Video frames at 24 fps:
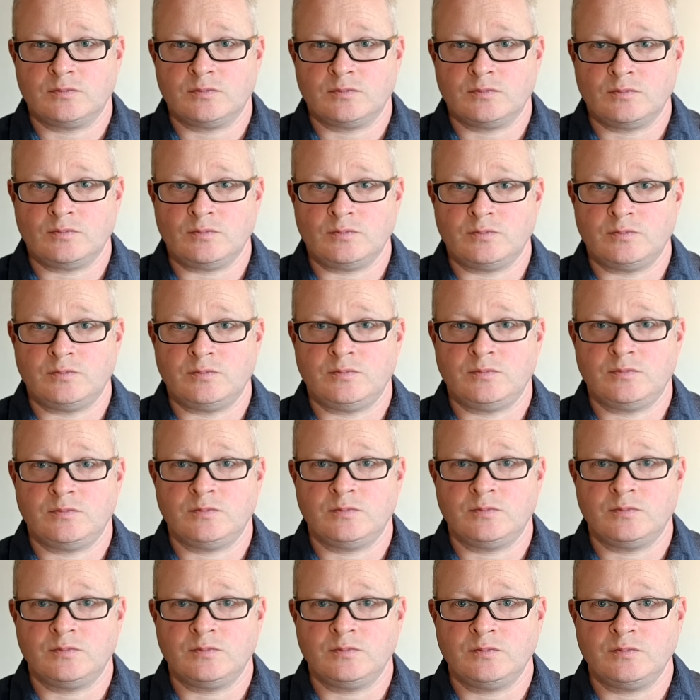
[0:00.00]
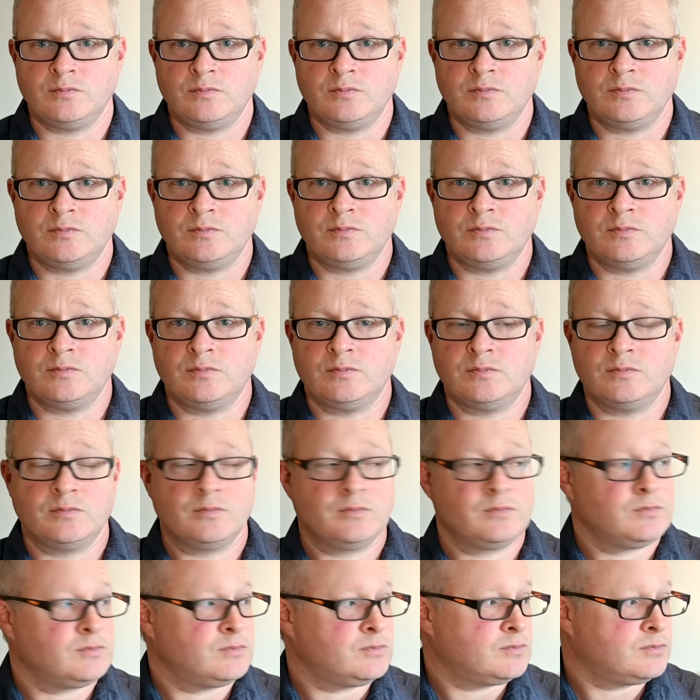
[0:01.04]

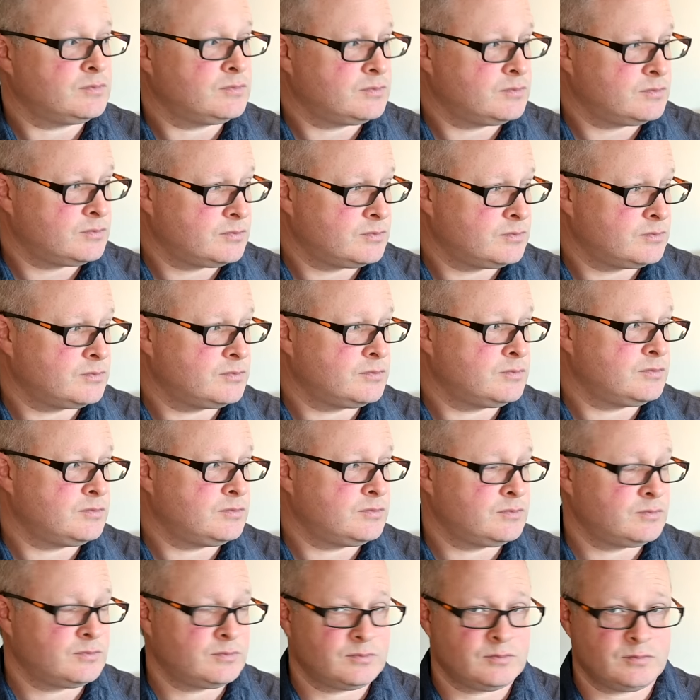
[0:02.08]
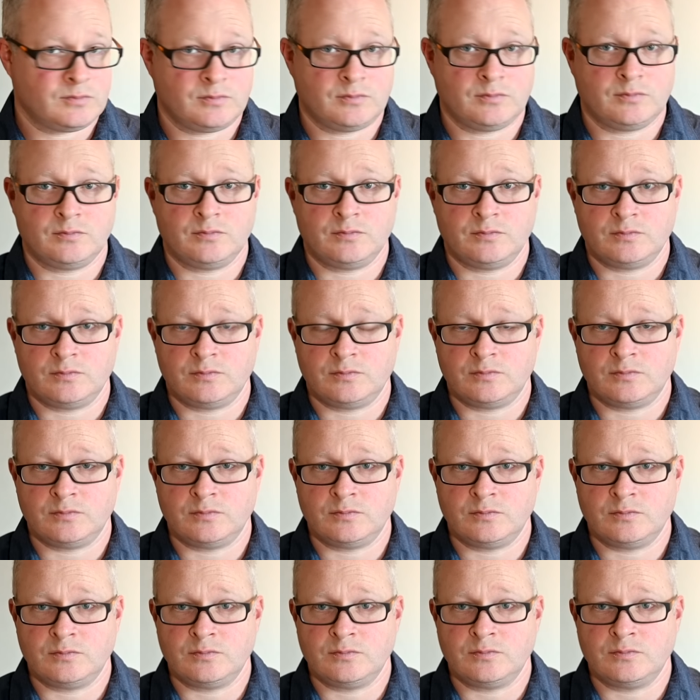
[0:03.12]

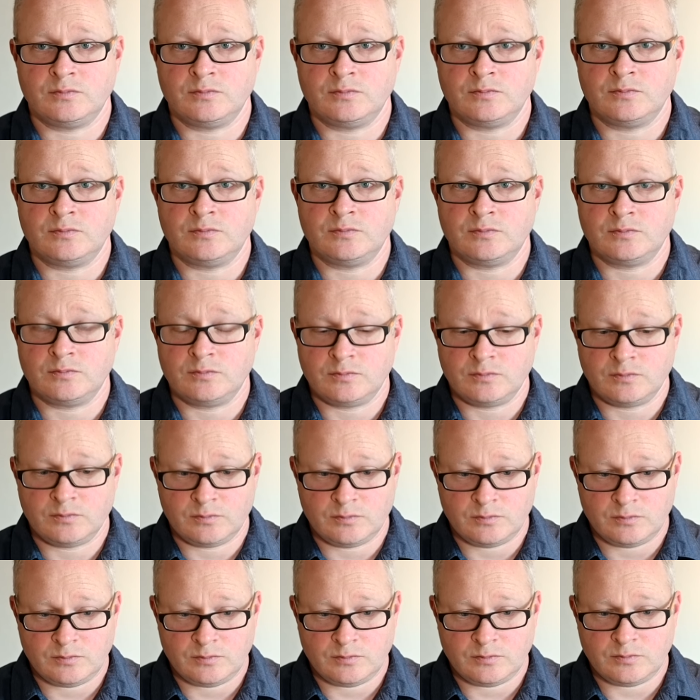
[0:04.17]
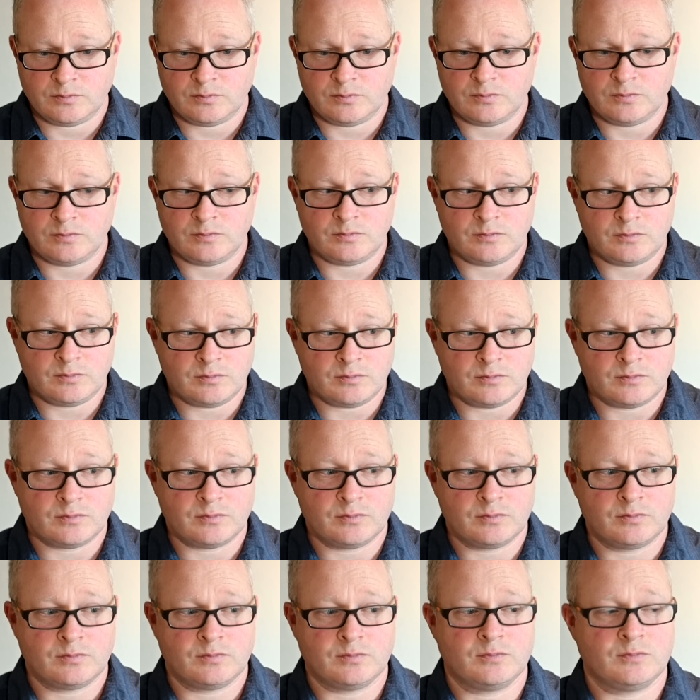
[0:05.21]

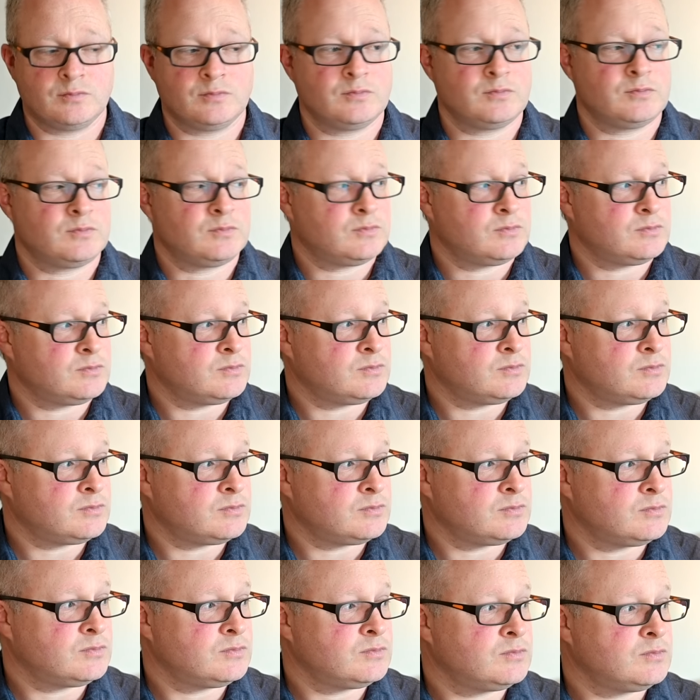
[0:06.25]
No words are spoken by the person on screen.